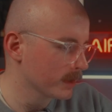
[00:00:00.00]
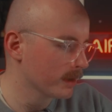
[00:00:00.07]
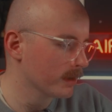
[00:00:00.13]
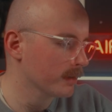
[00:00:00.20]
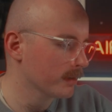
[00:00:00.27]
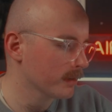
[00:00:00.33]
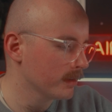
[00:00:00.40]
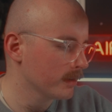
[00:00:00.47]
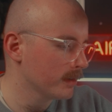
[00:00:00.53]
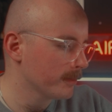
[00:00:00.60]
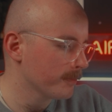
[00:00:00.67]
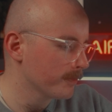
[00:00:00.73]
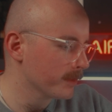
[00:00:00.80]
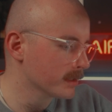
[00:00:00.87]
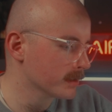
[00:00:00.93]
Huh.
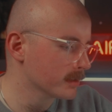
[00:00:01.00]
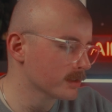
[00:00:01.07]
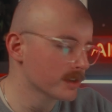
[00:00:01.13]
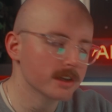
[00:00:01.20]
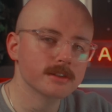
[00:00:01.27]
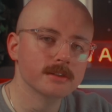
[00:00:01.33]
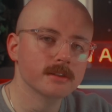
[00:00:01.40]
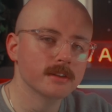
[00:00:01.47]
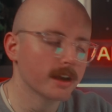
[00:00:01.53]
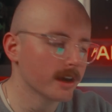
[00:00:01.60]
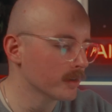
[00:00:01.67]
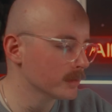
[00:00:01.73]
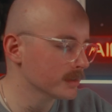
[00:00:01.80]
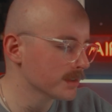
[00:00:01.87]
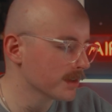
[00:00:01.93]
That's interesting. I
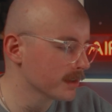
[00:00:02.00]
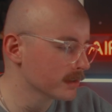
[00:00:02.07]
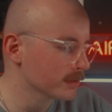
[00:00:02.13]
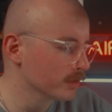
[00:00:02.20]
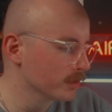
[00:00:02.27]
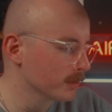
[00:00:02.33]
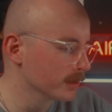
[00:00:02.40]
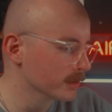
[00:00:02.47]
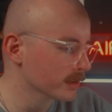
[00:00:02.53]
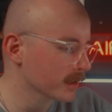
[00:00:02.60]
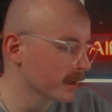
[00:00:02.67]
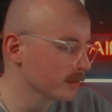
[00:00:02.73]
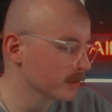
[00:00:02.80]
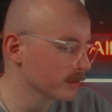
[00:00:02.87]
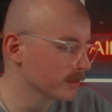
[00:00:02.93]
always thought this notebook
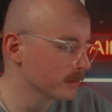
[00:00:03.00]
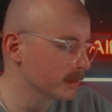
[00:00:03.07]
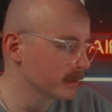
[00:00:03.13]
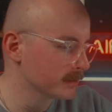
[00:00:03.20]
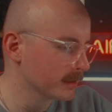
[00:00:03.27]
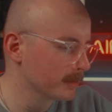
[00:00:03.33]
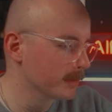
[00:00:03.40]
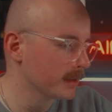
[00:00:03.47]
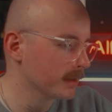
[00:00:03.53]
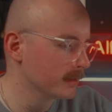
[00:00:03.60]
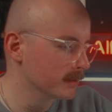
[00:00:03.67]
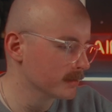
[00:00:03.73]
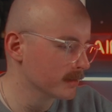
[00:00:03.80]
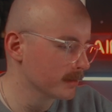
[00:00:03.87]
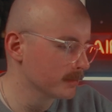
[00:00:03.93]
scan was from the same day and
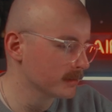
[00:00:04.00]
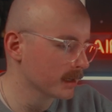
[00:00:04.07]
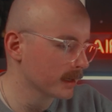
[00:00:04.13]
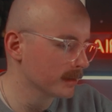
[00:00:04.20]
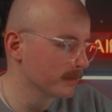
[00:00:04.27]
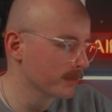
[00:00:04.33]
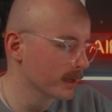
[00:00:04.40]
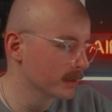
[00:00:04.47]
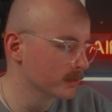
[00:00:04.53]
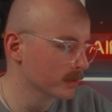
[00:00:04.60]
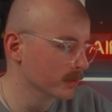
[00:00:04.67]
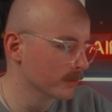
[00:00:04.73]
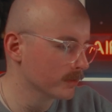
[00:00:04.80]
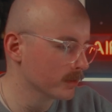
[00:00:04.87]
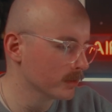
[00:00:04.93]
the same time that I
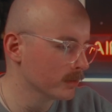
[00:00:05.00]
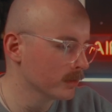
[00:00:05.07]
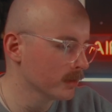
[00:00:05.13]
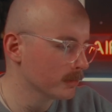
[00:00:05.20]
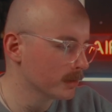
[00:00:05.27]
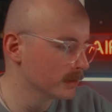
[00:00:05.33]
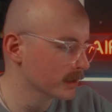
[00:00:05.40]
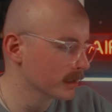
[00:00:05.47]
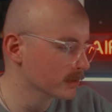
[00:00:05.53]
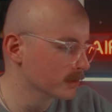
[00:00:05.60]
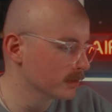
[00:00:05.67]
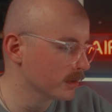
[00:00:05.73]
took the photo, but it's actually